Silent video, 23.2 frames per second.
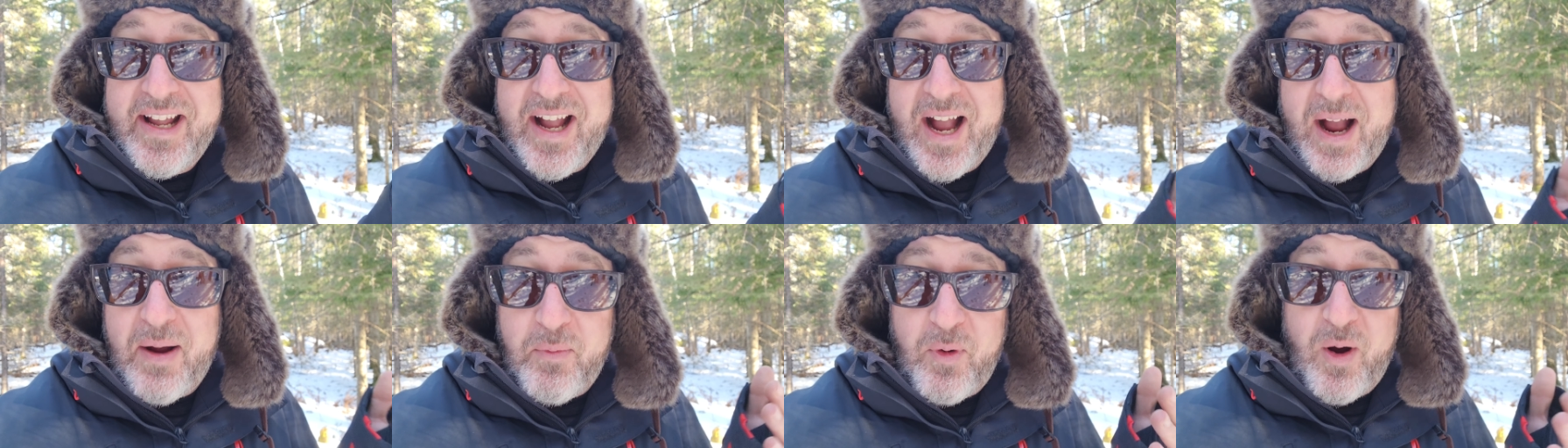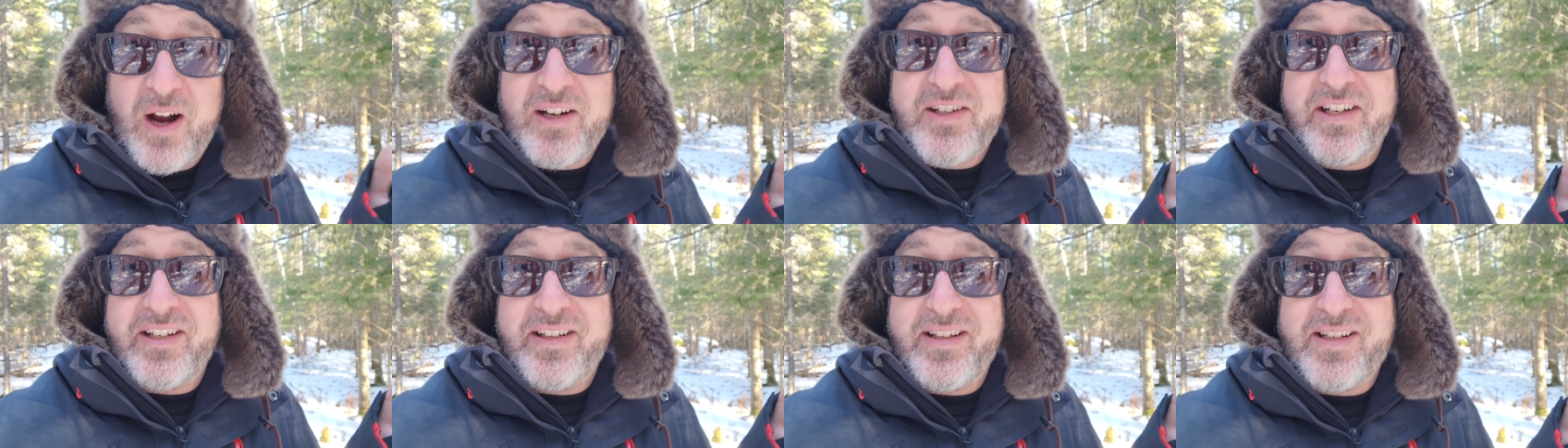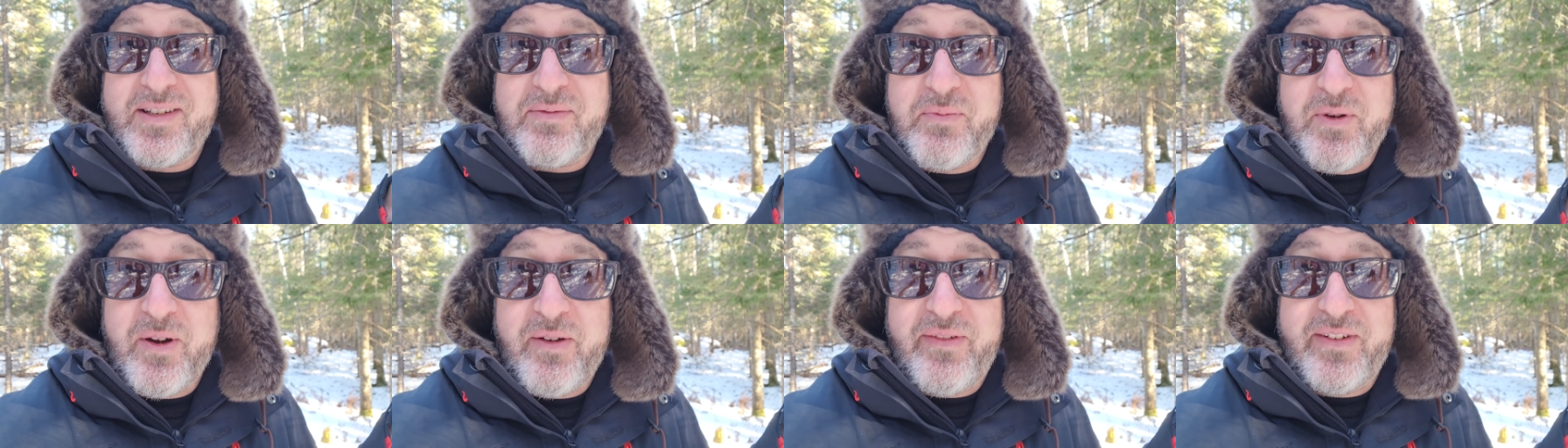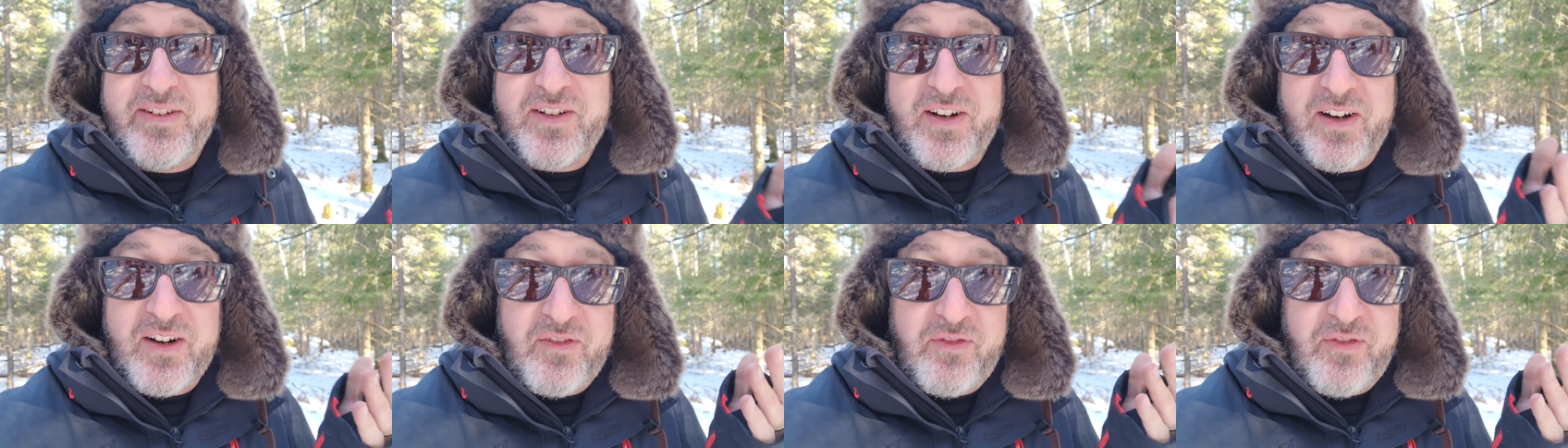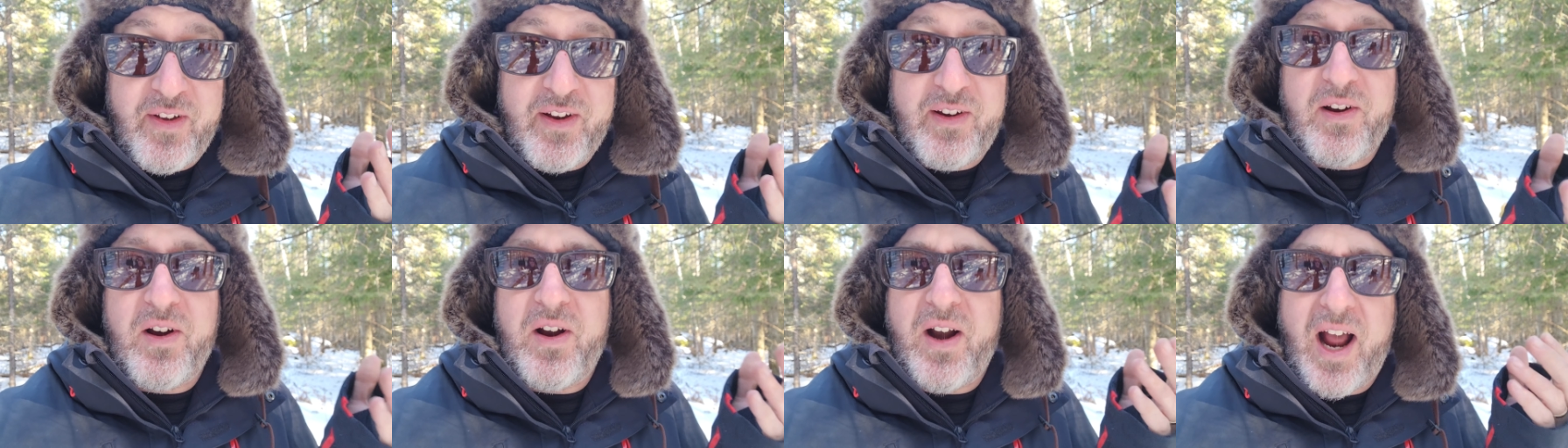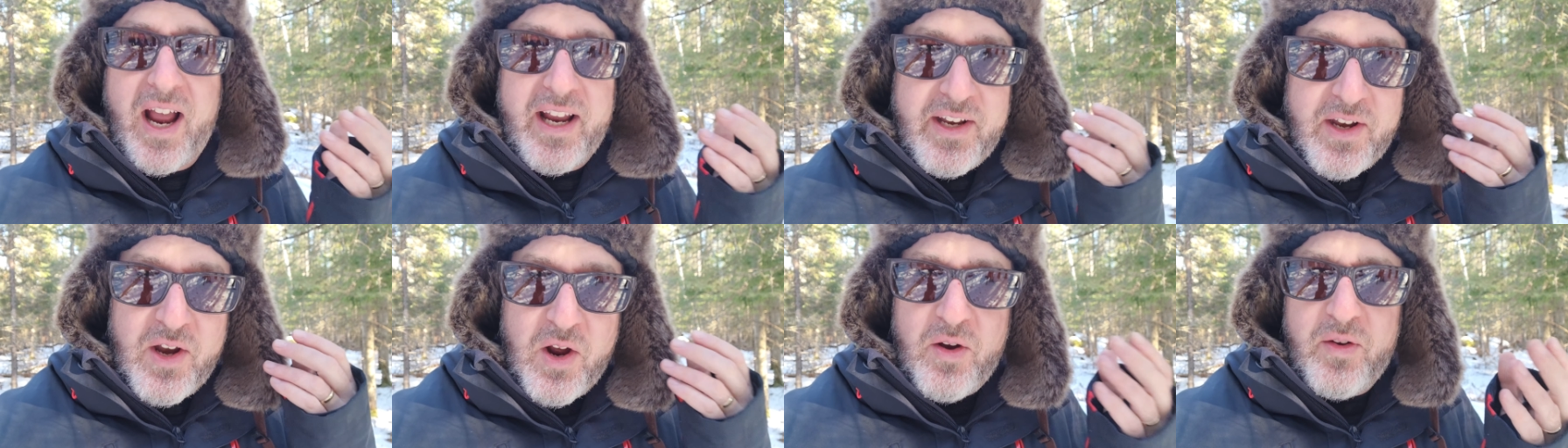I'm watching this movie trying to figure out,
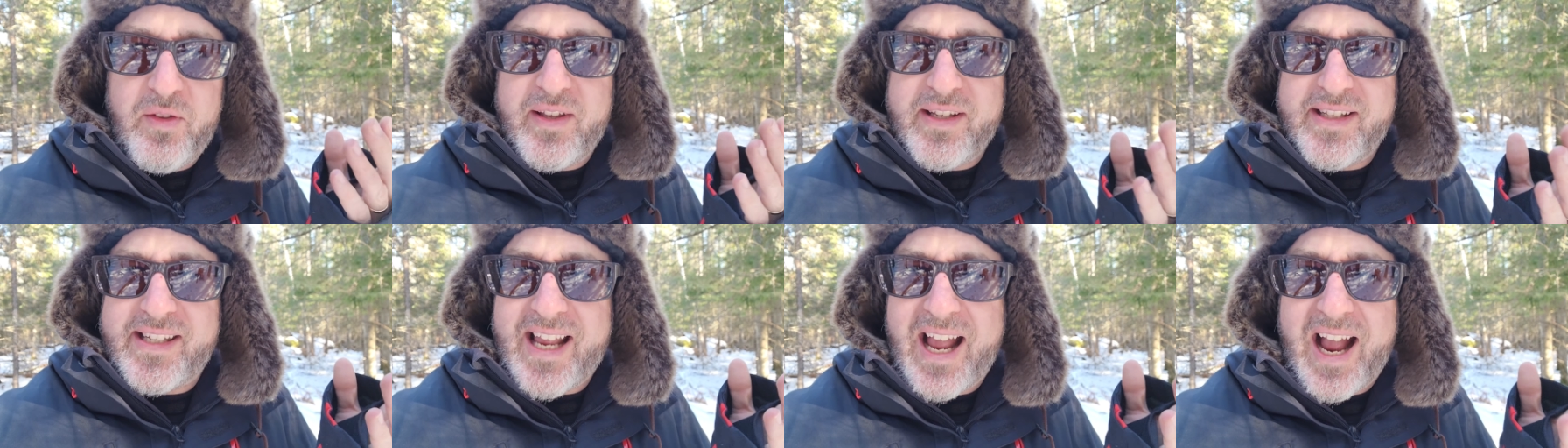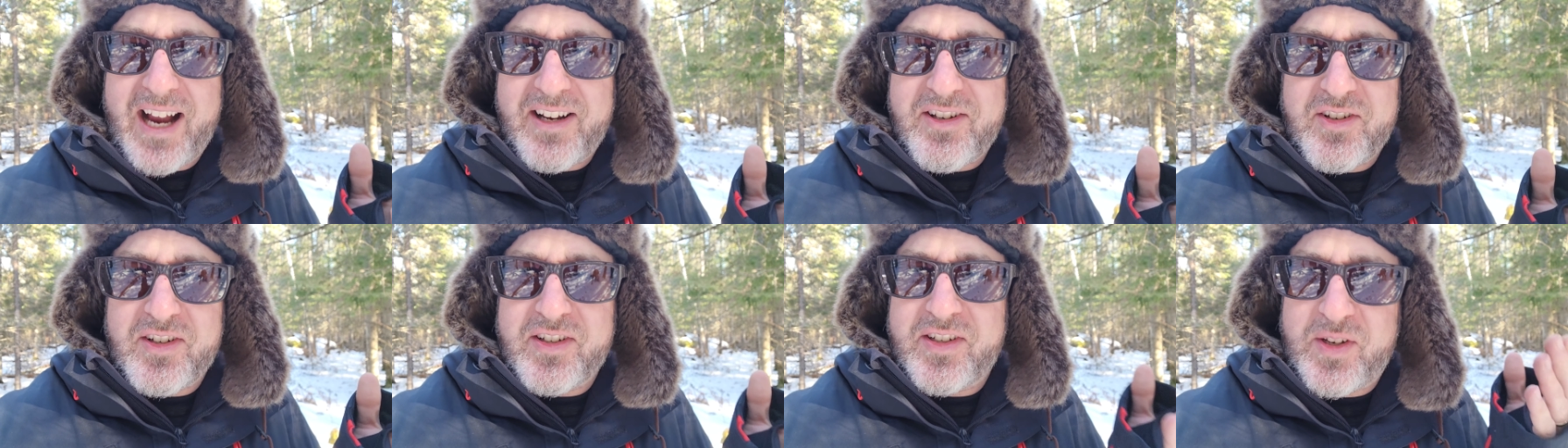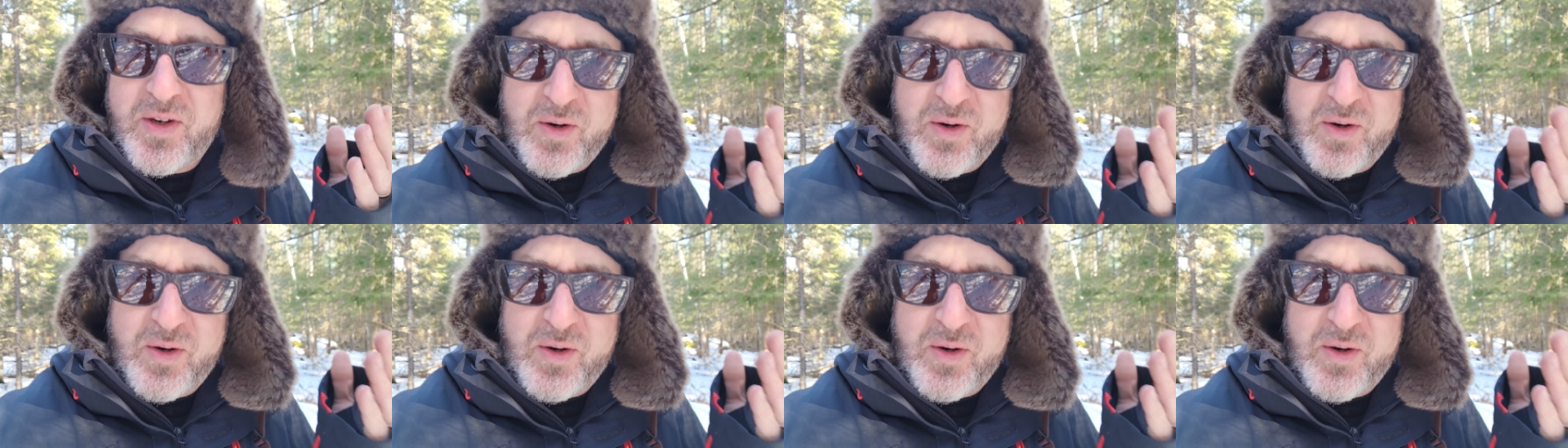I know this actress,